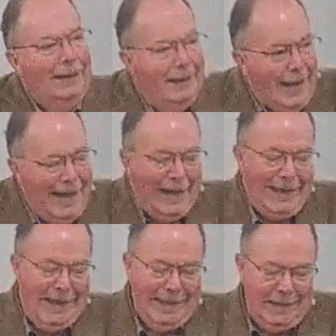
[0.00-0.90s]

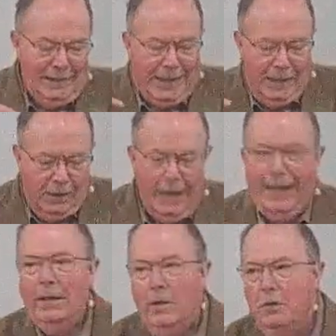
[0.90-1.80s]
God is a
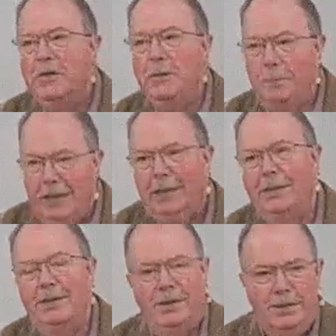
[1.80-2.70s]
God who
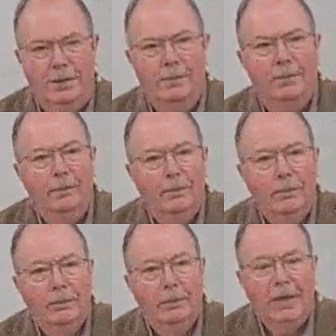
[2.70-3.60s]
speaks.
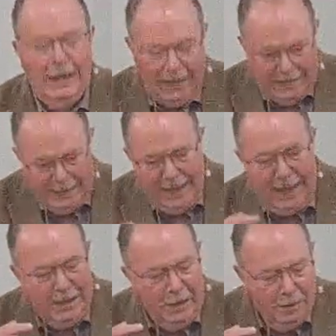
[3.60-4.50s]
He is
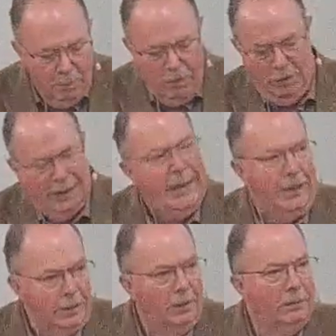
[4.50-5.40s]
a
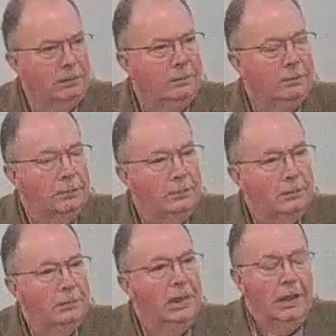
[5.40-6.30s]
communicator.
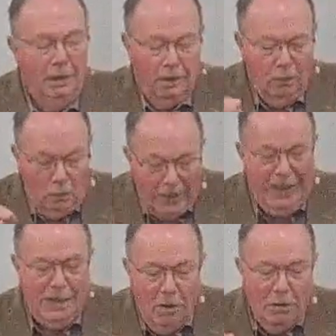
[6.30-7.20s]

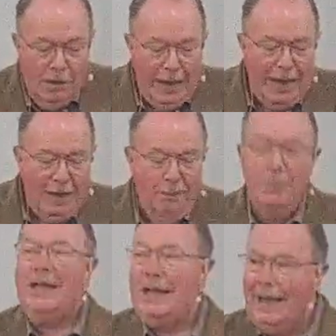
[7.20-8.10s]
We know God
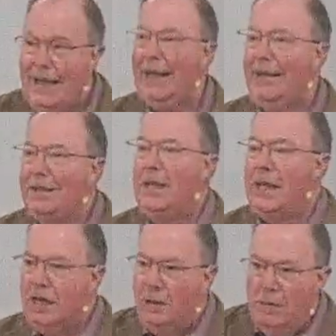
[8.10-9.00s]
because
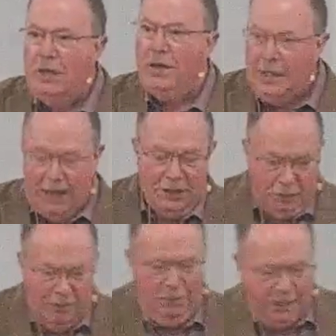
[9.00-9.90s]
he communicates
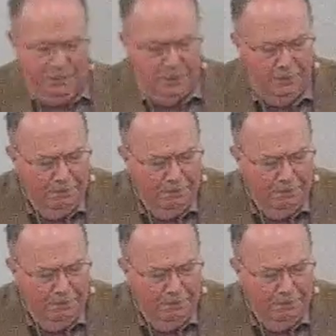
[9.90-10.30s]
with people.